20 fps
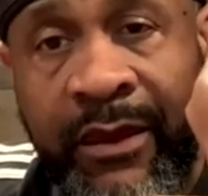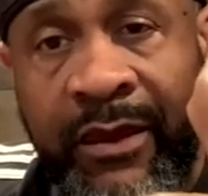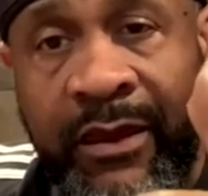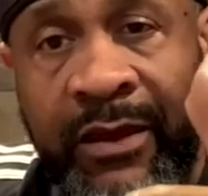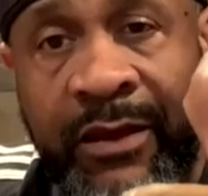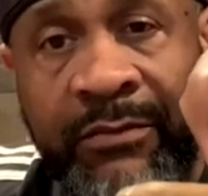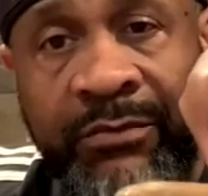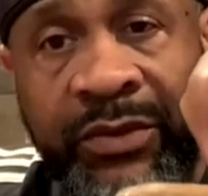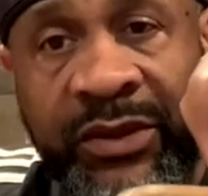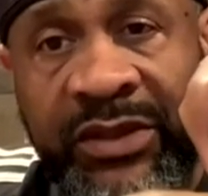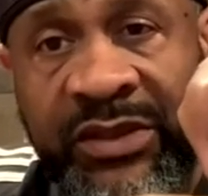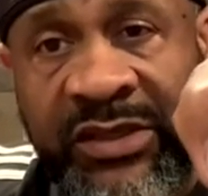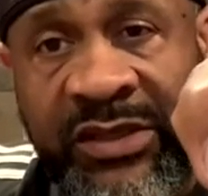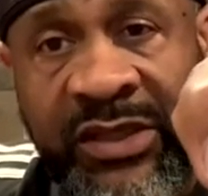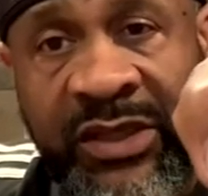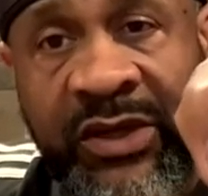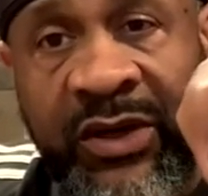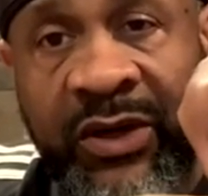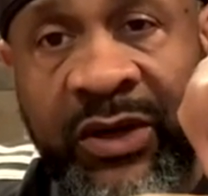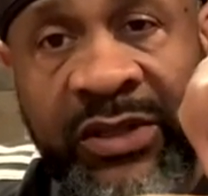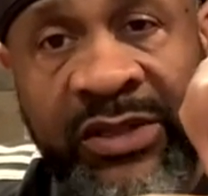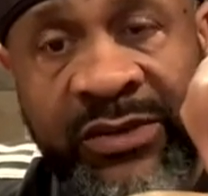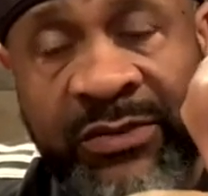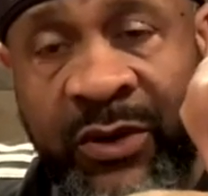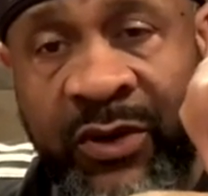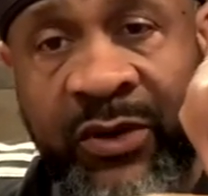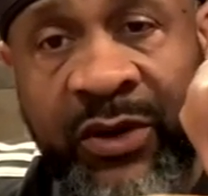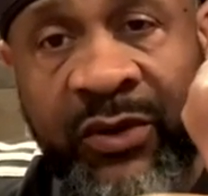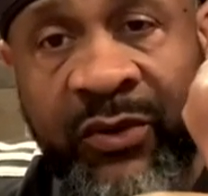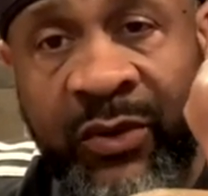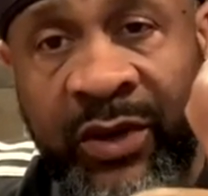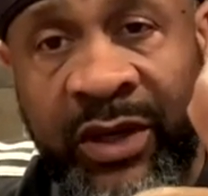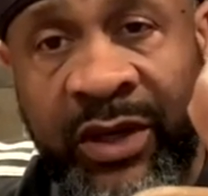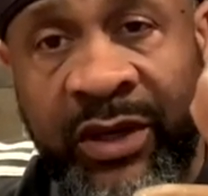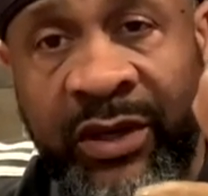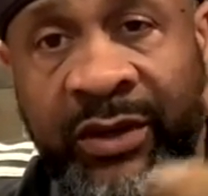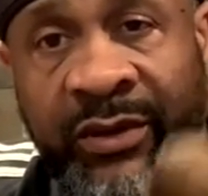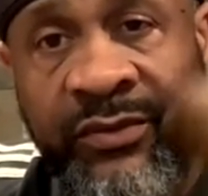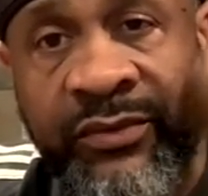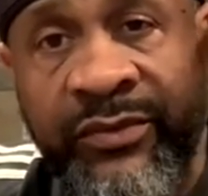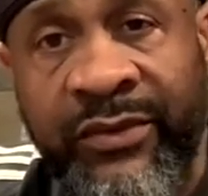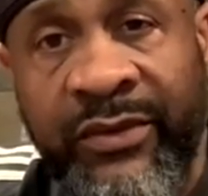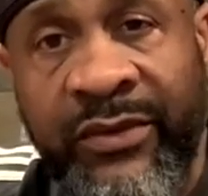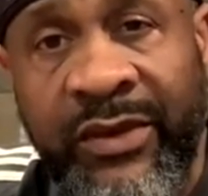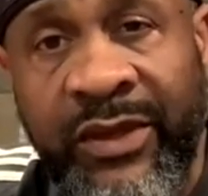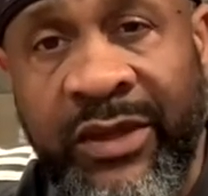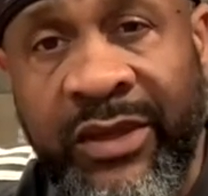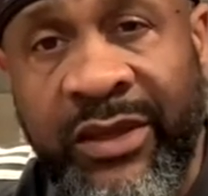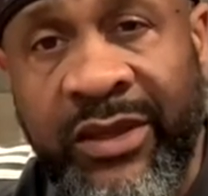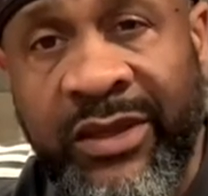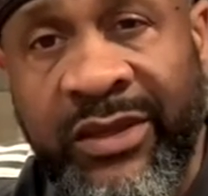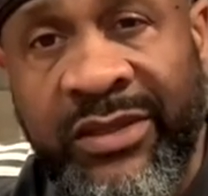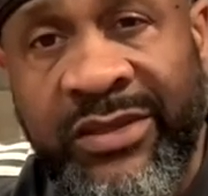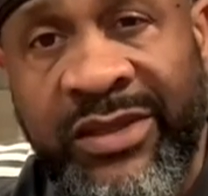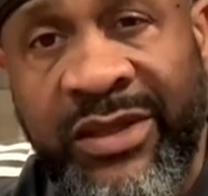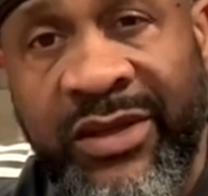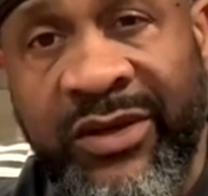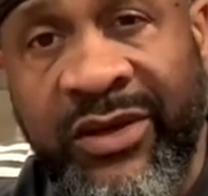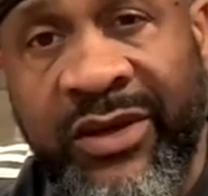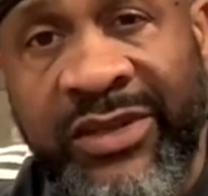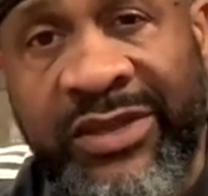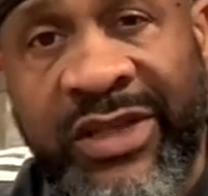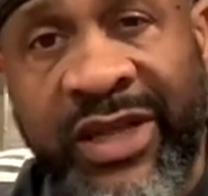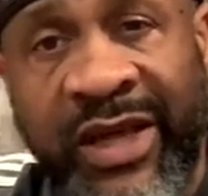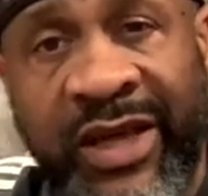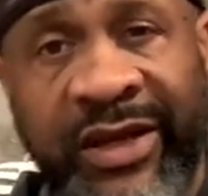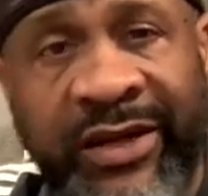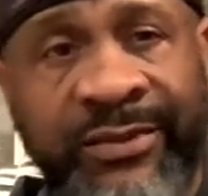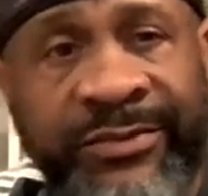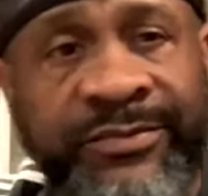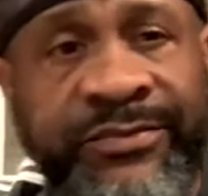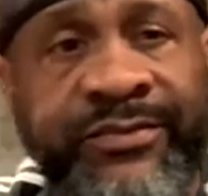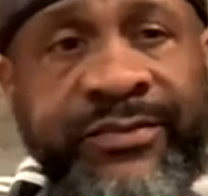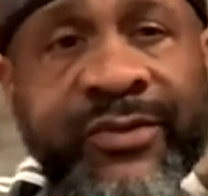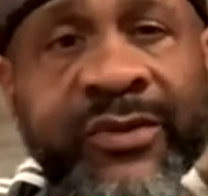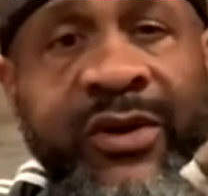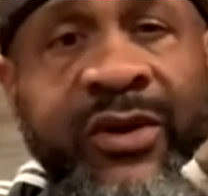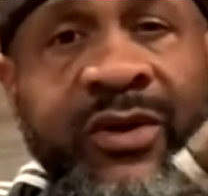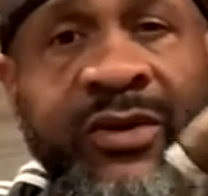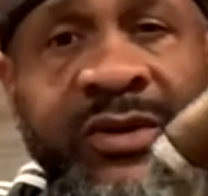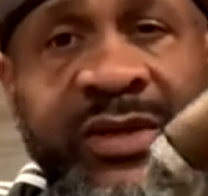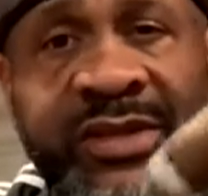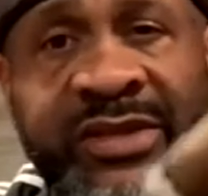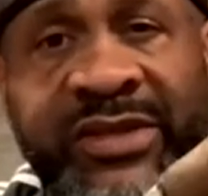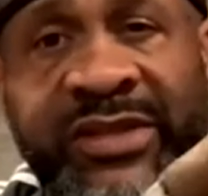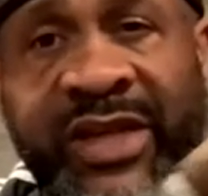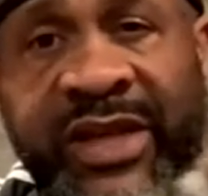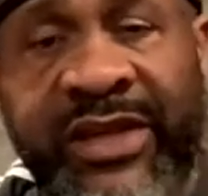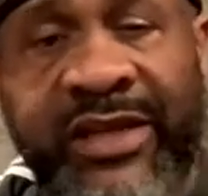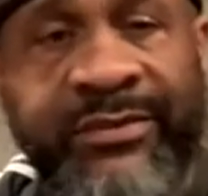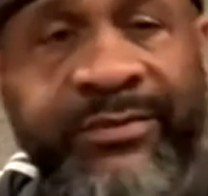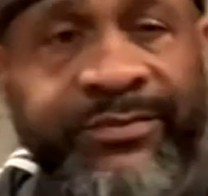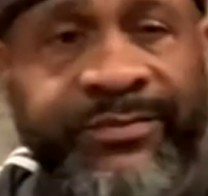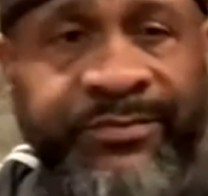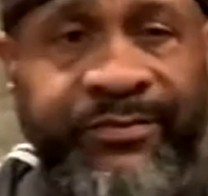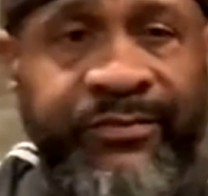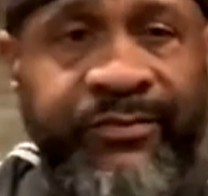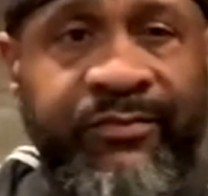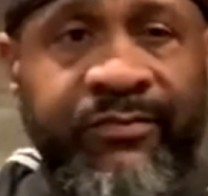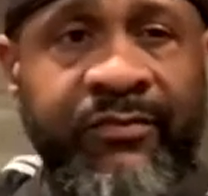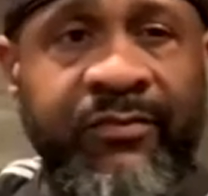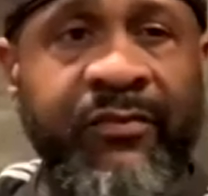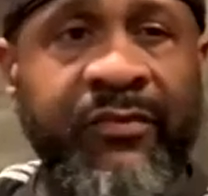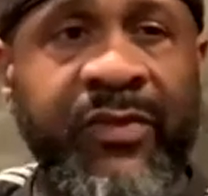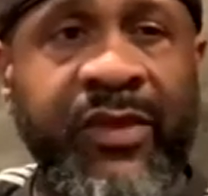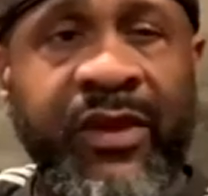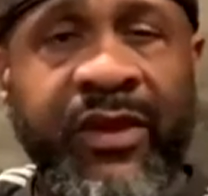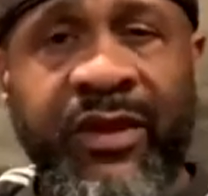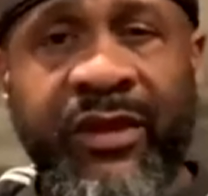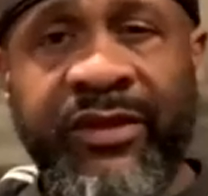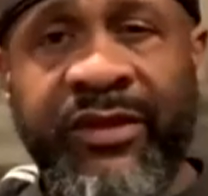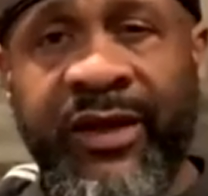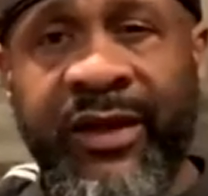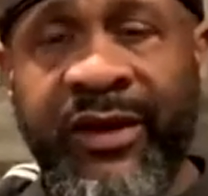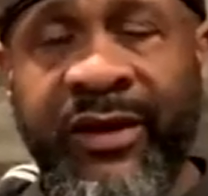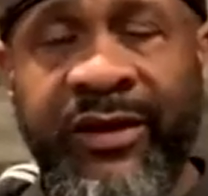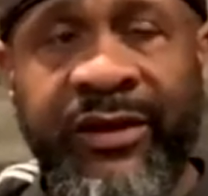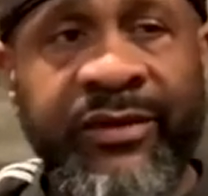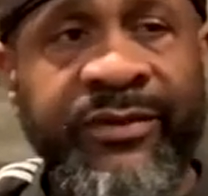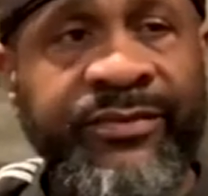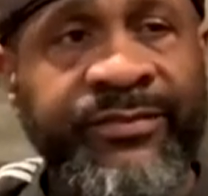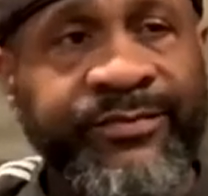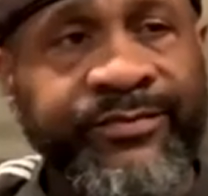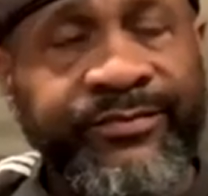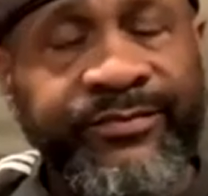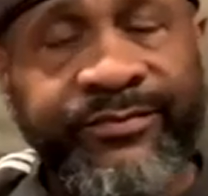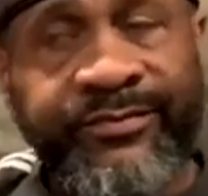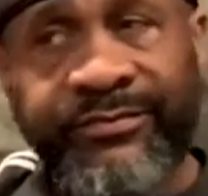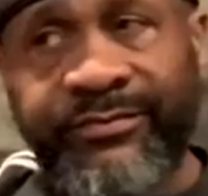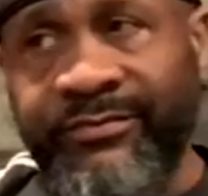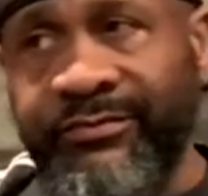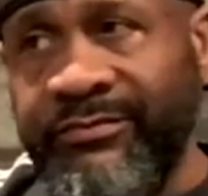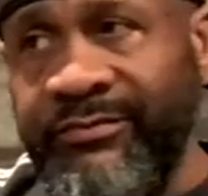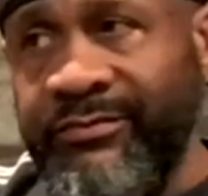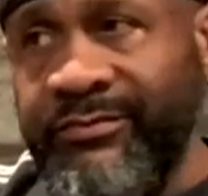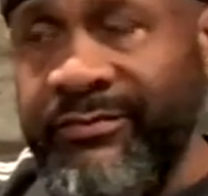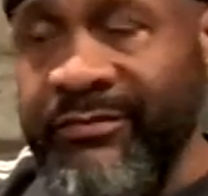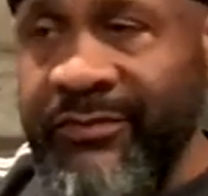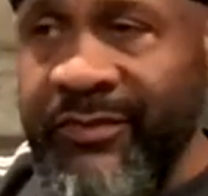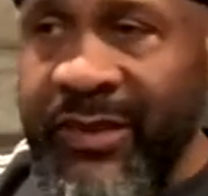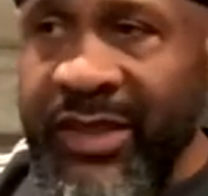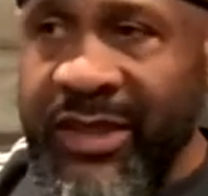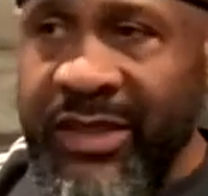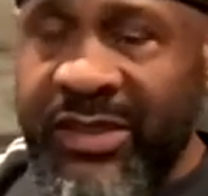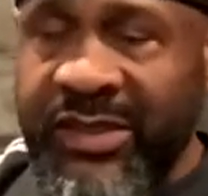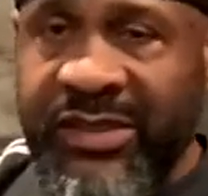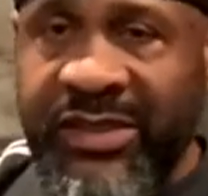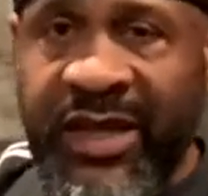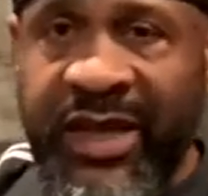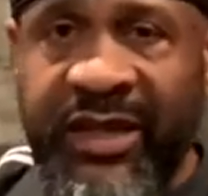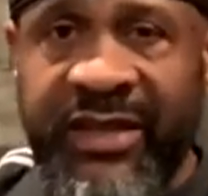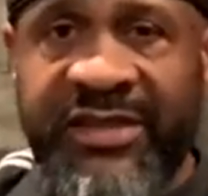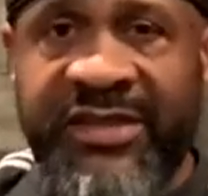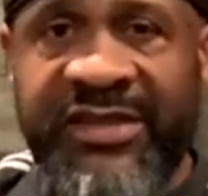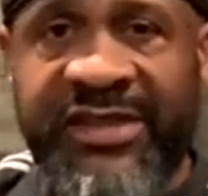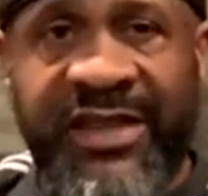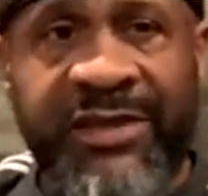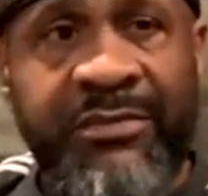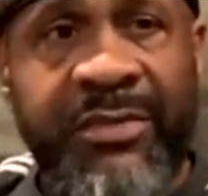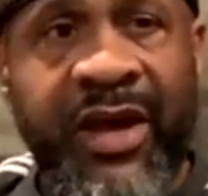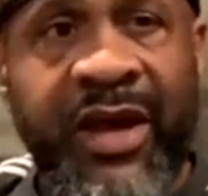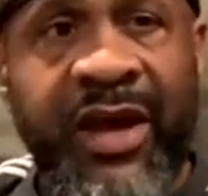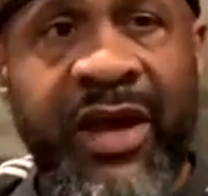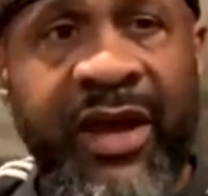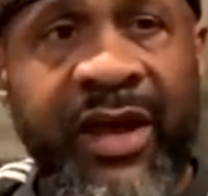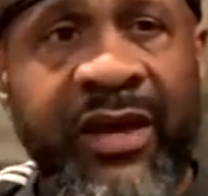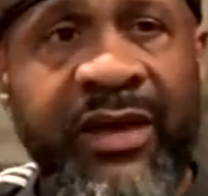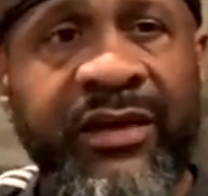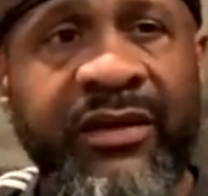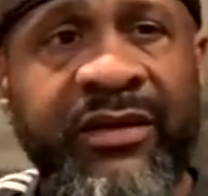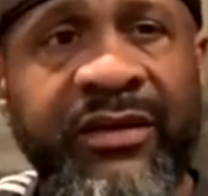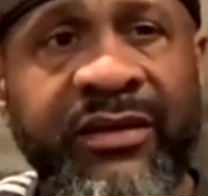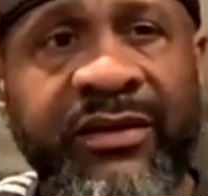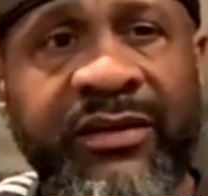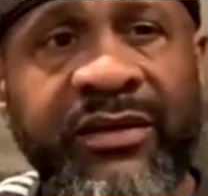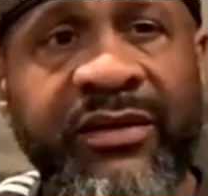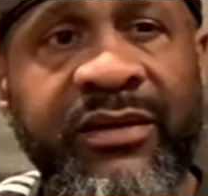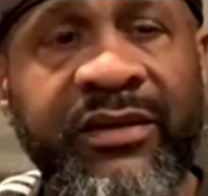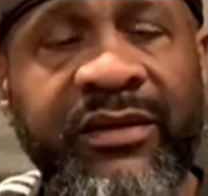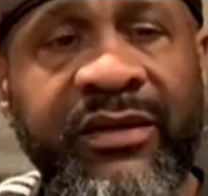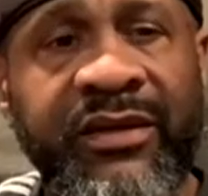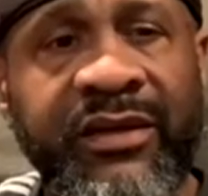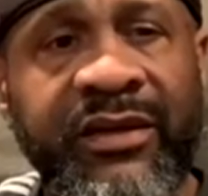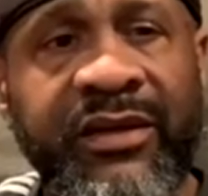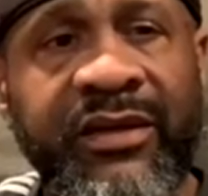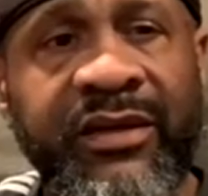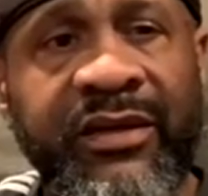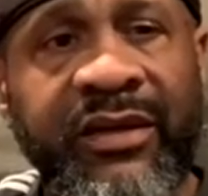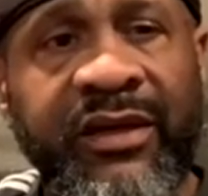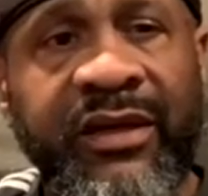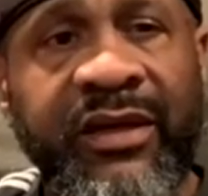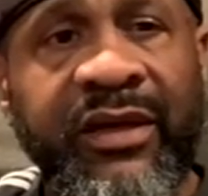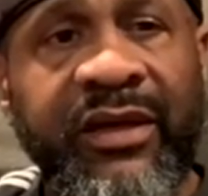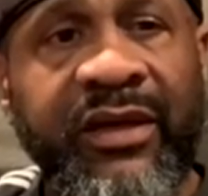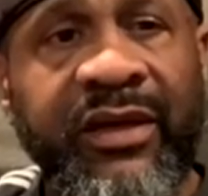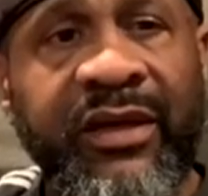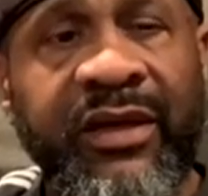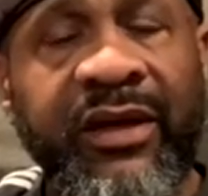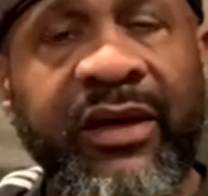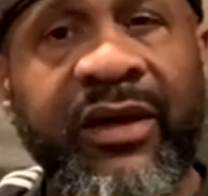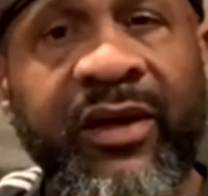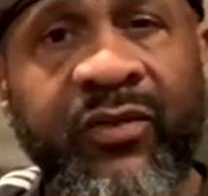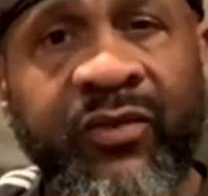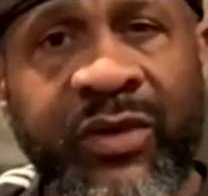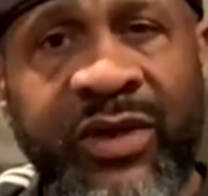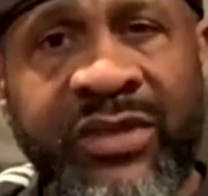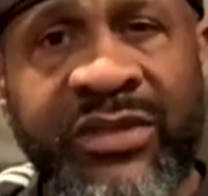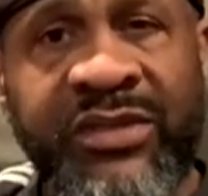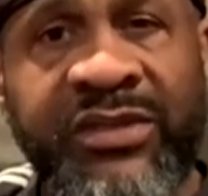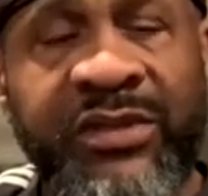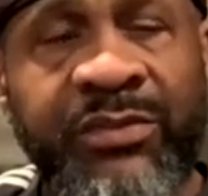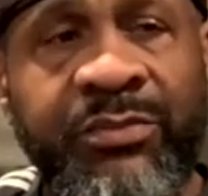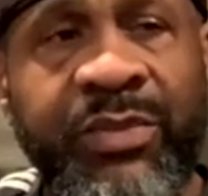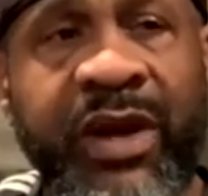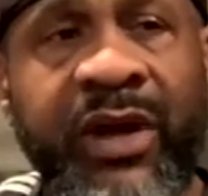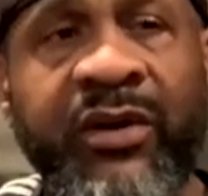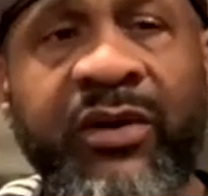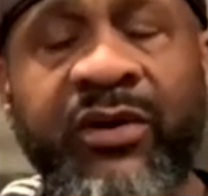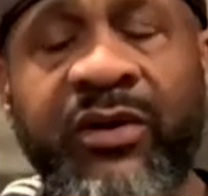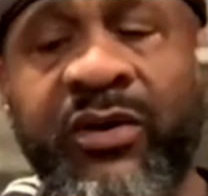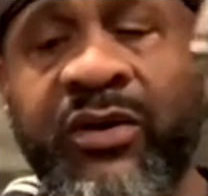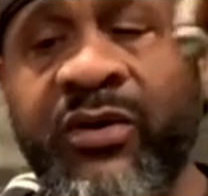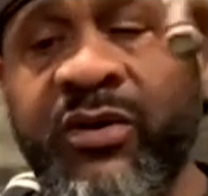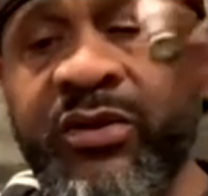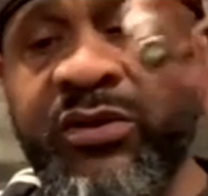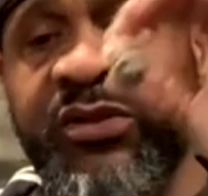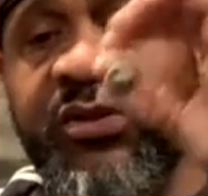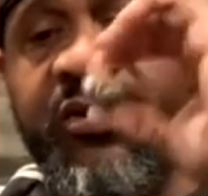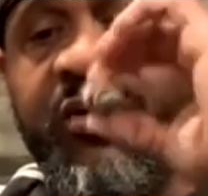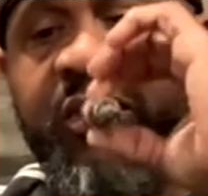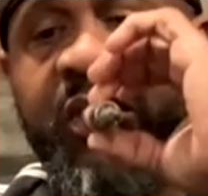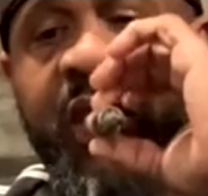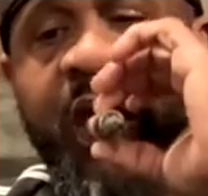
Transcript: but the cigar is smoking well. Cigars got a, on this second, third, it's got a semi uh, rich tobacco core to it.